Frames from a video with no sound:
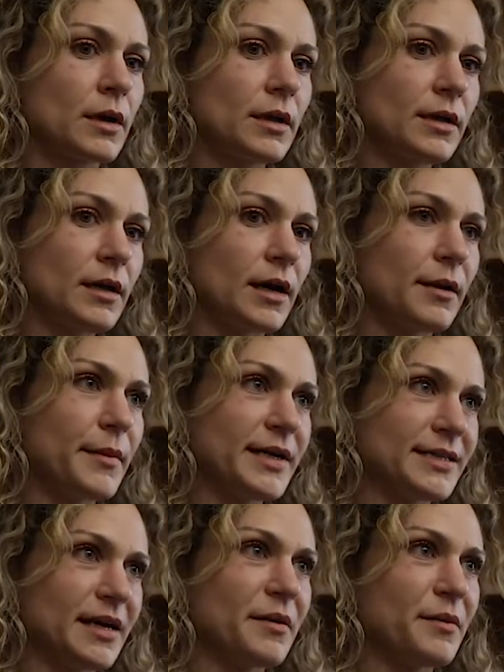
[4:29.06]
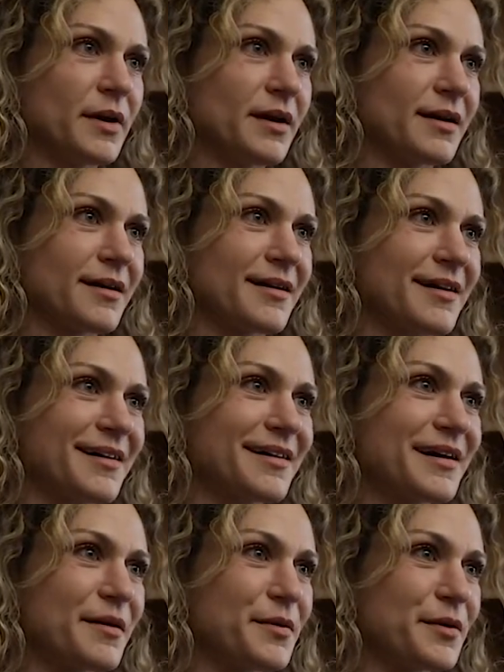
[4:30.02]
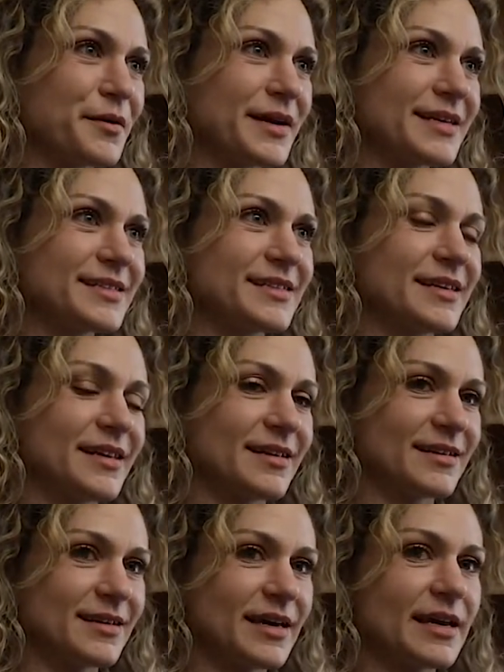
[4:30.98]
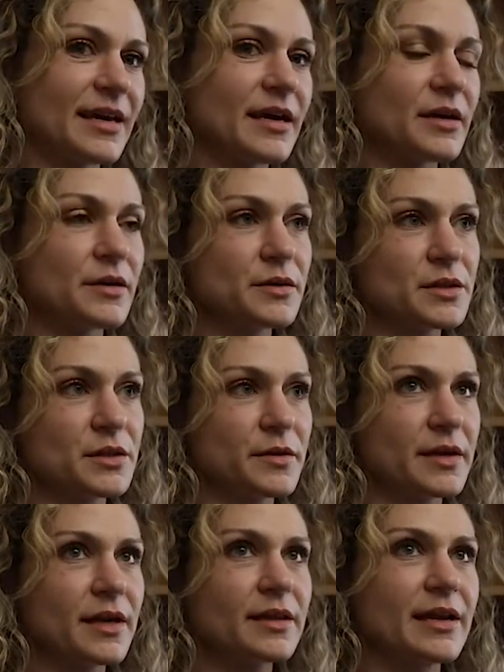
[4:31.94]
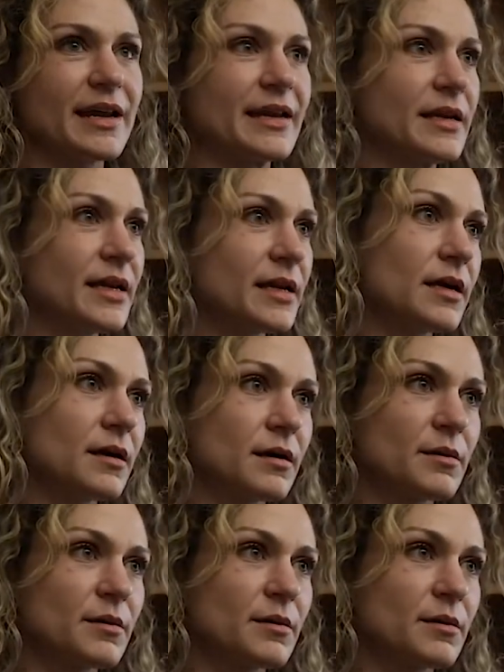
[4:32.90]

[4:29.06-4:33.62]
Yeah, it might take me a couple of weeks to get used to it. Not that I need it,